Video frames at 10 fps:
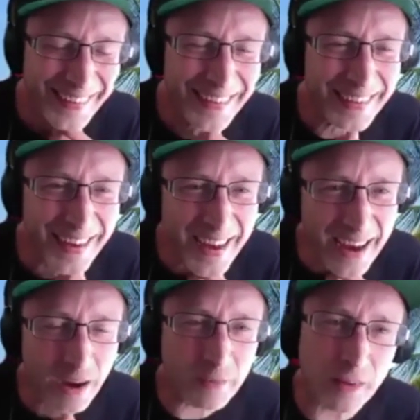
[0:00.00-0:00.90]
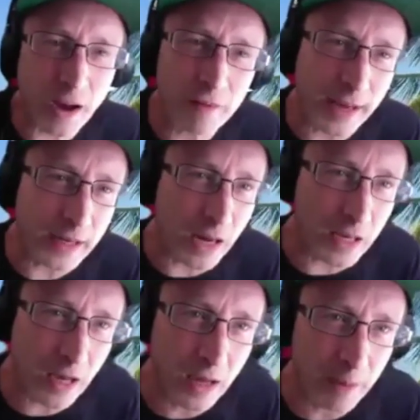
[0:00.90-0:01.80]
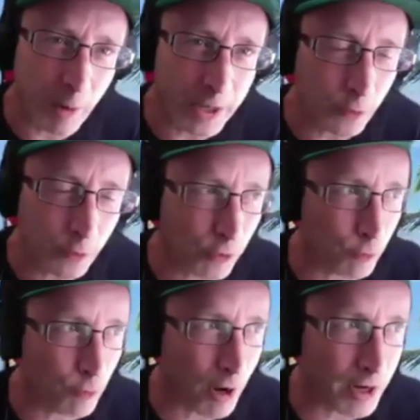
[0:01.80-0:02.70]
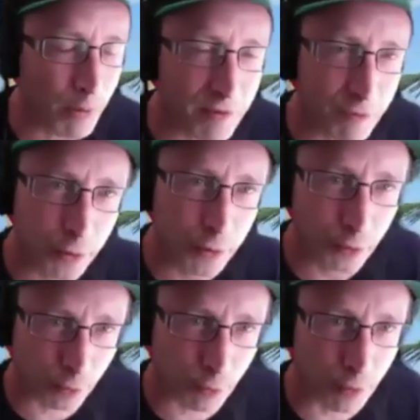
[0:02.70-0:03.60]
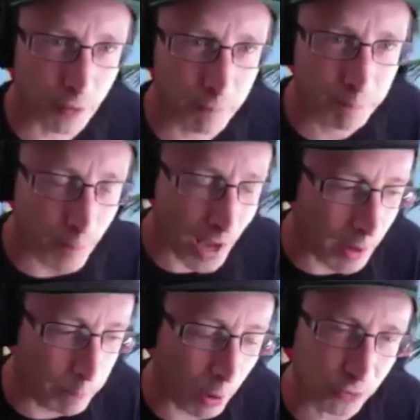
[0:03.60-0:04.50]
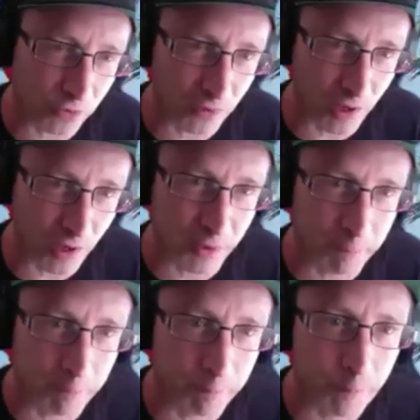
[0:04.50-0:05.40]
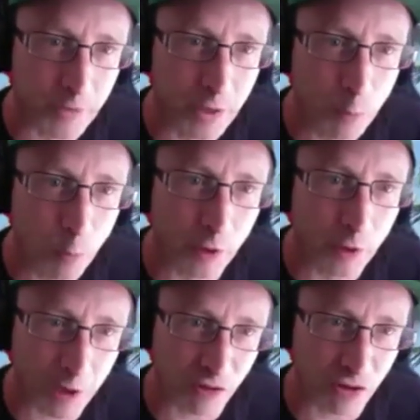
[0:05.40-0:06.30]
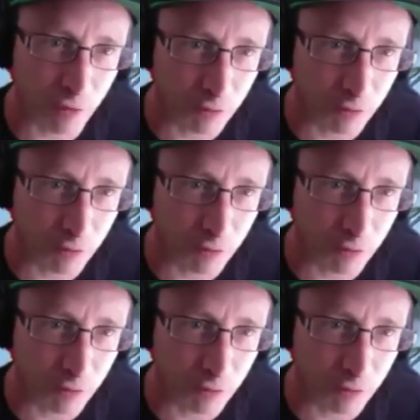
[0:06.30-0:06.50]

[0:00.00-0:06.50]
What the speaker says: Yeah. I've had like, I used to run my vocals through a Boss. One of those pitch shift